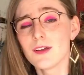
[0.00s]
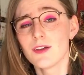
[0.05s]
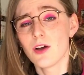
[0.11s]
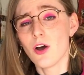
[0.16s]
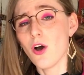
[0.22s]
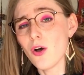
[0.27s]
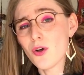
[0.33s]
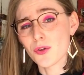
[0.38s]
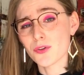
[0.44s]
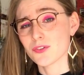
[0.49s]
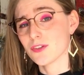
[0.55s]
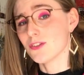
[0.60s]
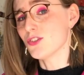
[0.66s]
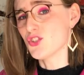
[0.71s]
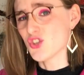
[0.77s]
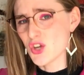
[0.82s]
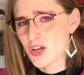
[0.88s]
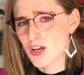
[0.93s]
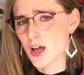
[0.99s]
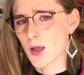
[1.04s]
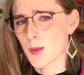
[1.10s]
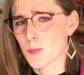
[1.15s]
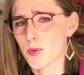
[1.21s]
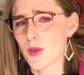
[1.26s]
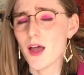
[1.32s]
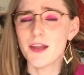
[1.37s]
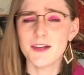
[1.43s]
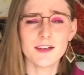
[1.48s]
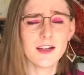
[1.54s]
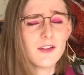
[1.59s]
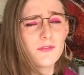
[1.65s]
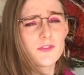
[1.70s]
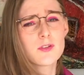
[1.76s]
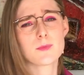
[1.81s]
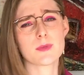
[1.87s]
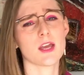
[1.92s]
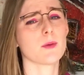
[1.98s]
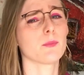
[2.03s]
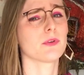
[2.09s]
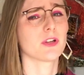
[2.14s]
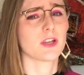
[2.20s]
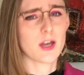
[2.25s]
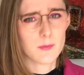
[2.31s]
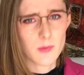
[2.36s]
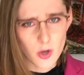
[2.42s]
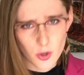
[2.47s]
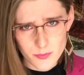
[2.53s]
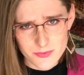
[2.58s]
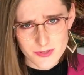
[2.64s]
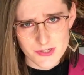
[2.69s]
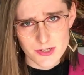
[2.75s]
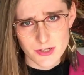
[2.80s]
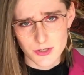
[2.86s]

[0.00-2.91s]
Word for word: Hot, chin up. I'd love to be able to come home to you.